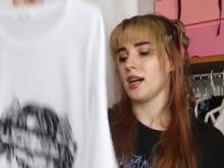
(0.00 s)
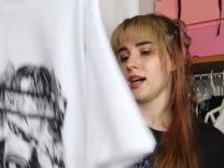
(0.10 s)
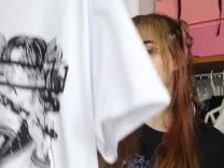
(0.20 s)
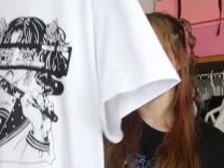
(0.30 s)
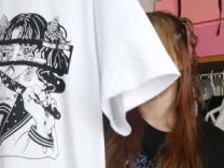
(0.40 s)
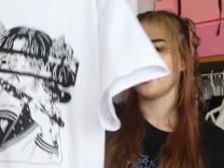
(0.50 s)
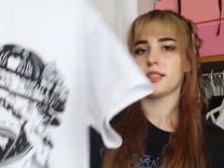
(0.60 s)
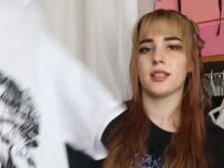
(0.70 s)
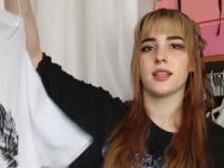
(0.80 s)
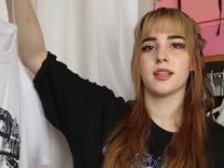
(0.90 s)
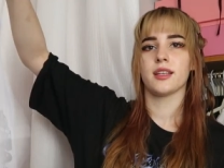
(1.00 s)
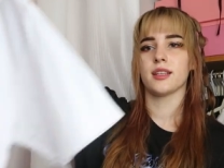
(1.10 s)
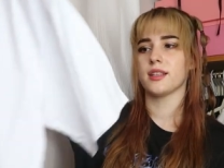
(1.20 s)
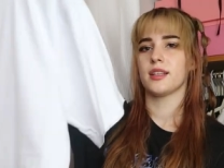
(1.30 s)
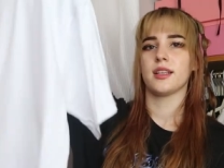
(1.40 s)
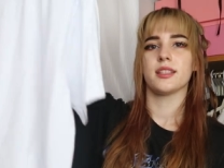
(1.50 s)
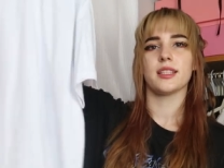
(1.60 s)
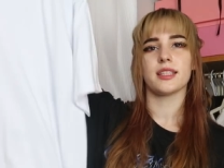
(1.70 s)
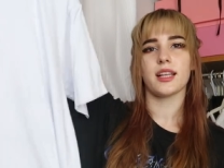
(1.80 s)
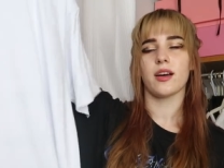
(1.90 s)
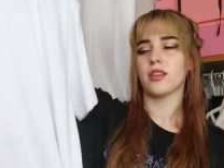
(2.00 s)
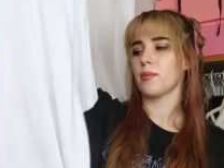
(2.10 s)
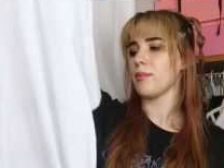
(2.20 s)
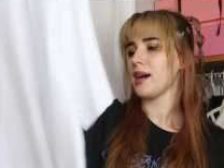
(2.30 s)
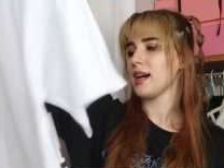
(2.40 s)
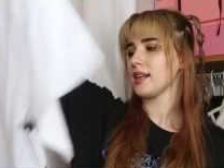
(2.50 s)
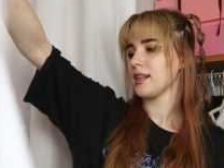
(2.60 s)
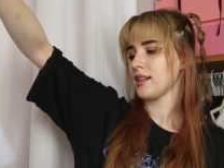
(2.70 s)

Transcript: and like that on the back